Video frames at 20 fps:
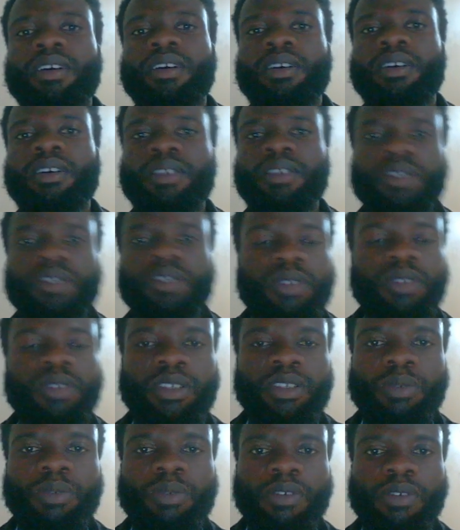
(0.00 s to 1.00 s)
students'
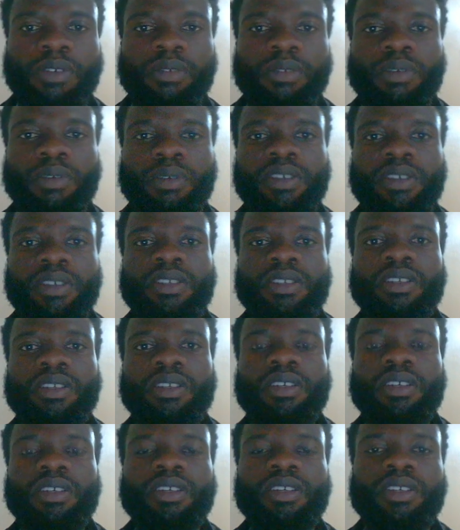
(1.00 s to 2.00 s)
performance,
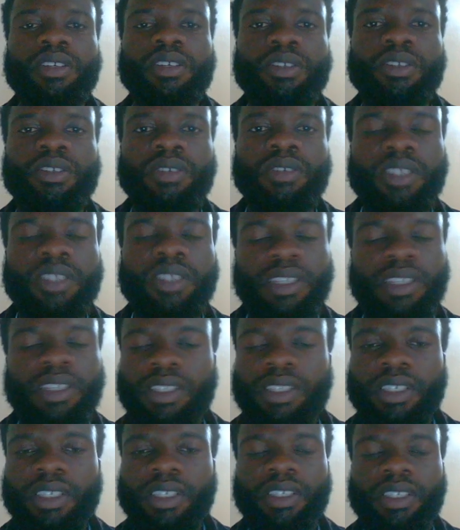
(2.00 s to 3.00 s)
students'
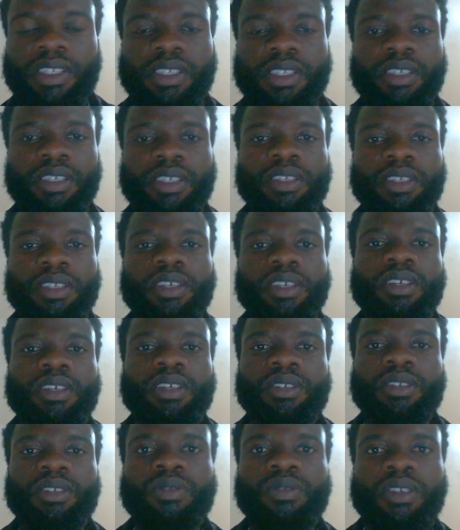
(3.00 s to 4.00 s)
attendance,
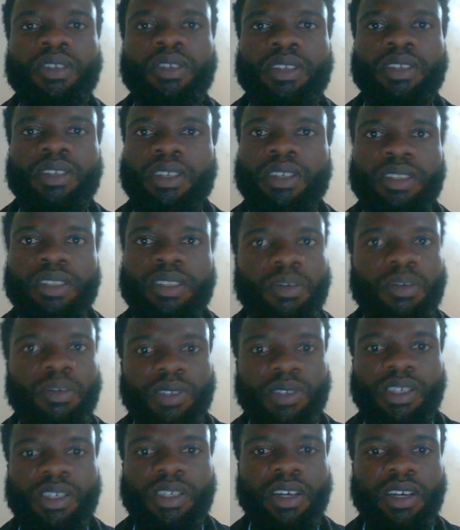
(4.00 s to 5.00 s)
students' exams
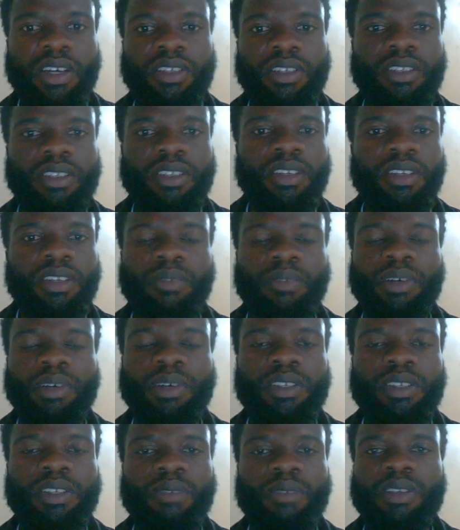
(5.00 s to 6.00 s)
done per
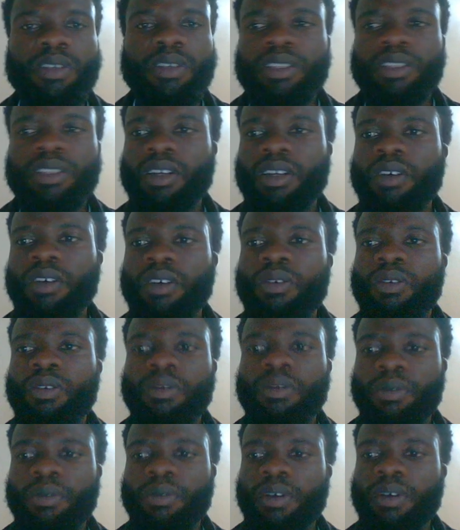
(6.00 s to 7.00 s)
semester or
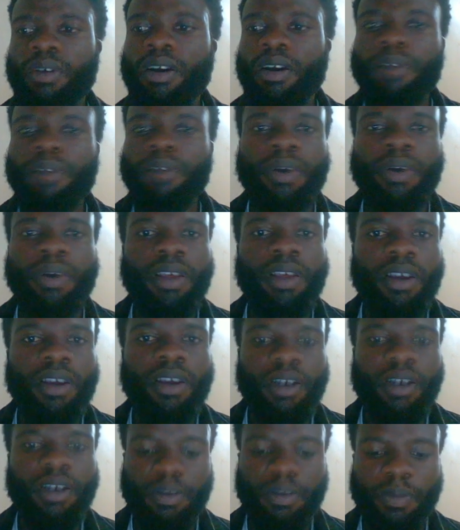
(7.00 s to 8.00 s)
per year.
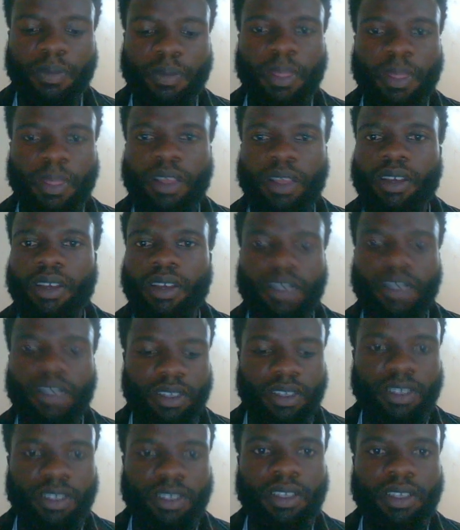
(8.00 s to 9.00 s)

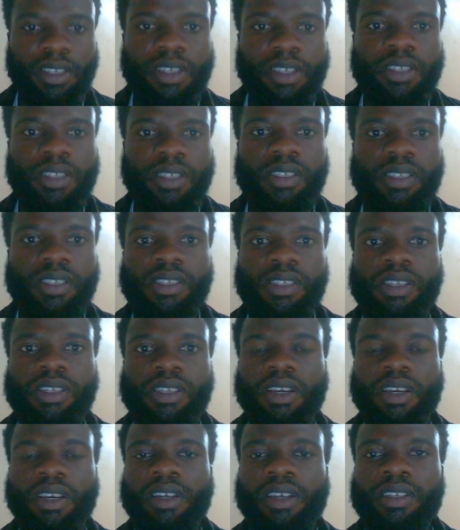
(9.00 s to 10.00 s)
Yes,
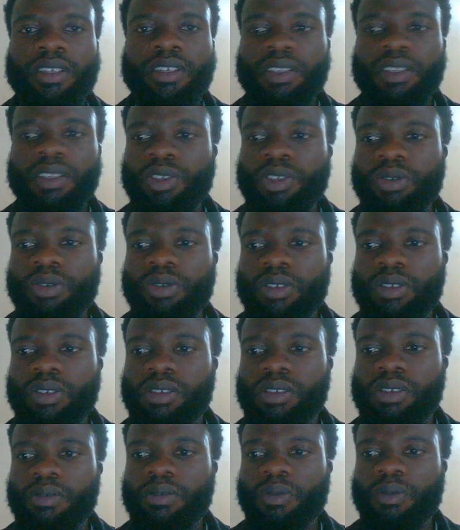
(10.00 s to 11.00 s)
and the reasons
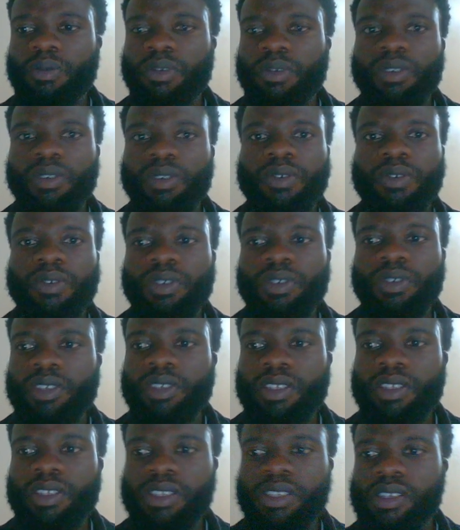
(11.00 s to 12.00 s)
for
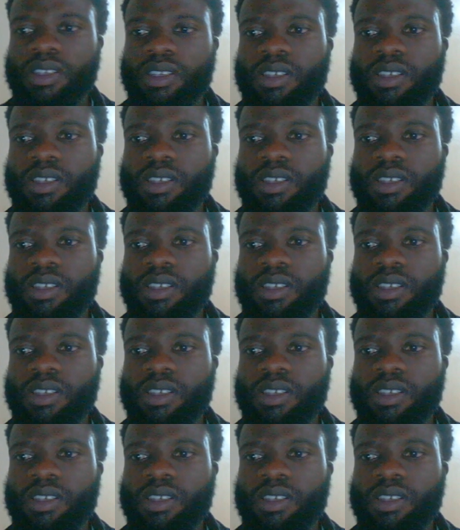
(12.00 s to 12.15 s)
this